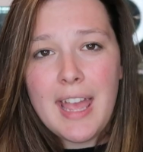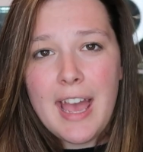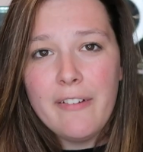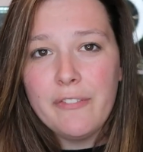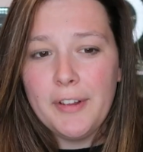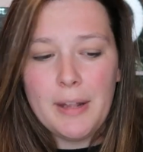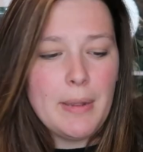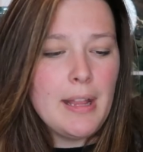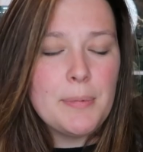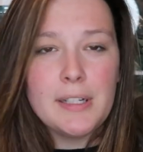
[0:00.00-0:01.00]
I have for like
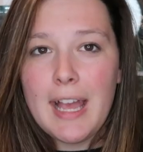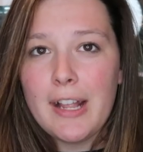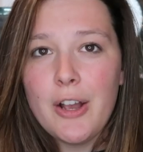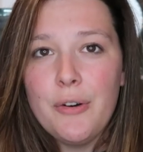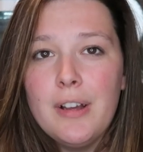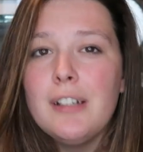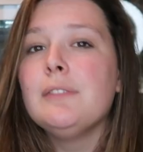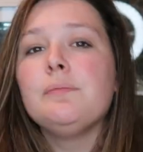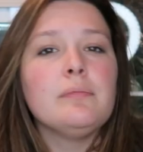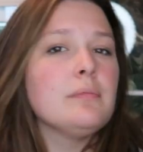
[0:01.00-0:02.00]
my leopard gecko,
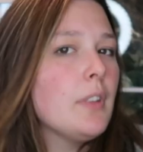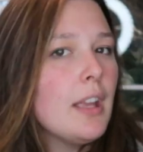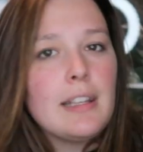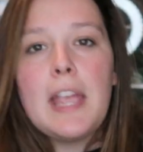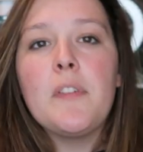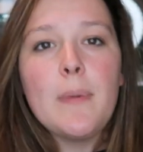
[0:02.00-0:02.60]
came